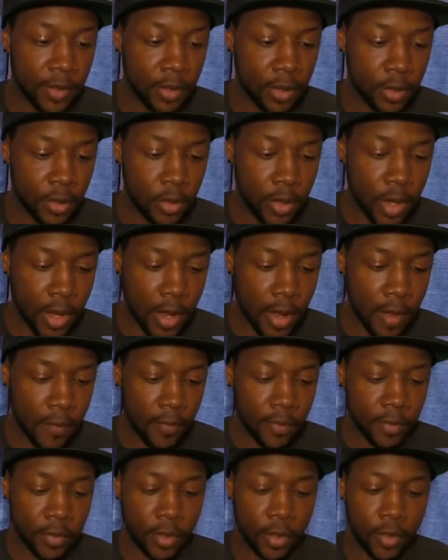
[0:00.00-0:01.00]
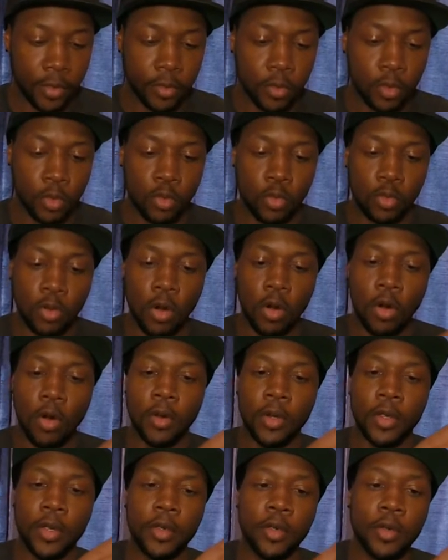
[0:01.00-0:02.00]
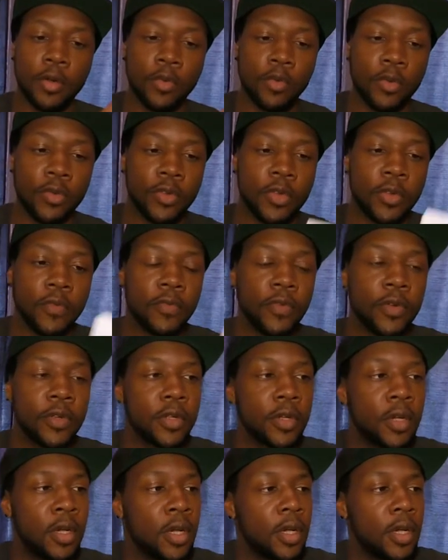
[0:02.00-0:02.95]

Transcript: Then you have another little card here with different